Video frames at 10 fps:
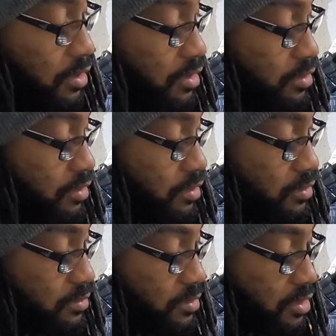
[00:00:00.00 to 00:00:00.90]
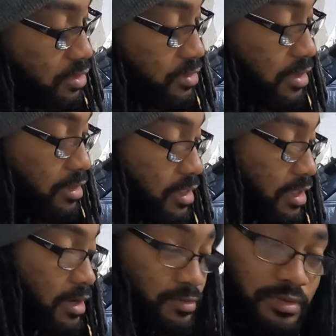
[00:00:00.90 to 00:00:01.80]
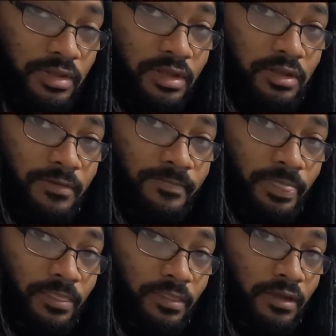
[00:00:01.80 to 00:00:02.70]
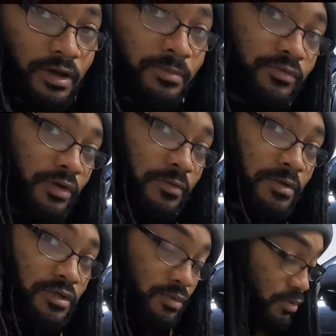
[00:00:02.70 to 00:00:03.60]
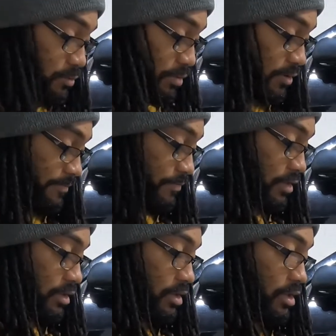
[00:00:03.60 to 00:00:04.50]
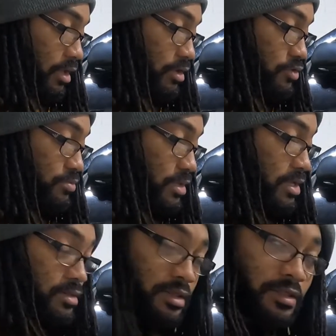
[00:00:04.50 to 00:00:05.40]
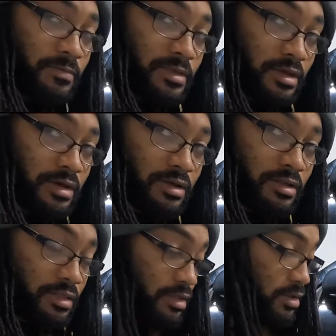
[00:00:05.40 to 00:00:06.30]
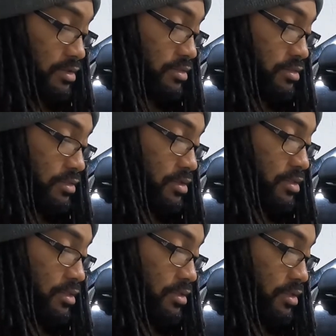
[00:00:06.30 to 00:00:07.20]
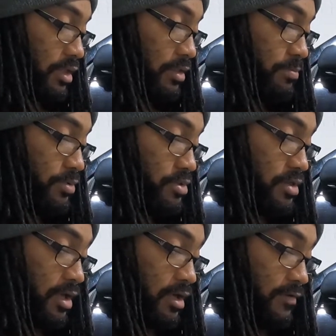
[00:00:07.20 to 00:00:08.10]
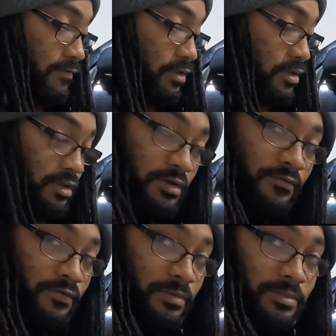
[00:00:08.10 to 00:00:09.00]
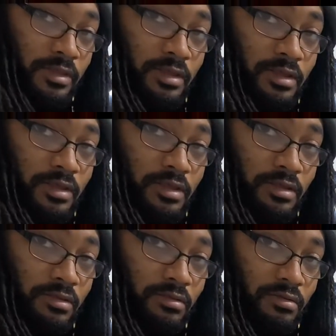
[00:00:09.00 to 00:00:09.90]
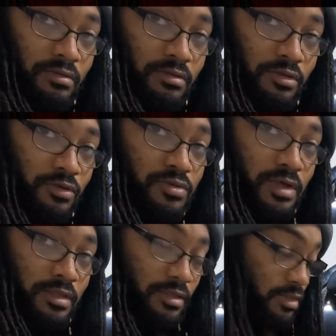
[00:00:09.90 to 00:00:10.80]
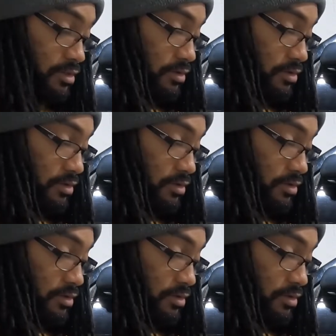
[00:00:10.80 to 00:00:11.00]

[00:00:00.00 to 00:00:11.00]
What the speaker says: Also, you need to take out the transmission oil pump. And you need this because this input shaft from the 2JZ